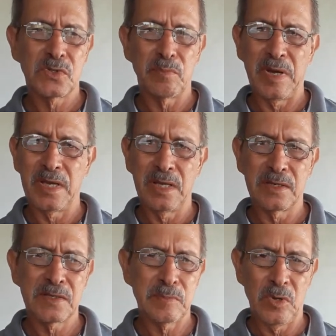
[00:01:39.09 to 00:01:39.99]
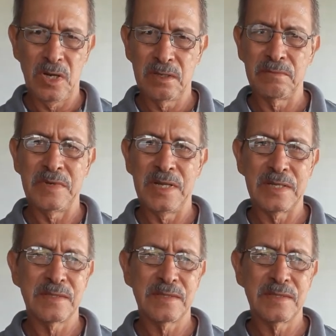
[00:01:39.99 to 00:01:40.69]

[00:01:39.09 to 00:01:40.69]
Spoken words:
to buy a smaller net,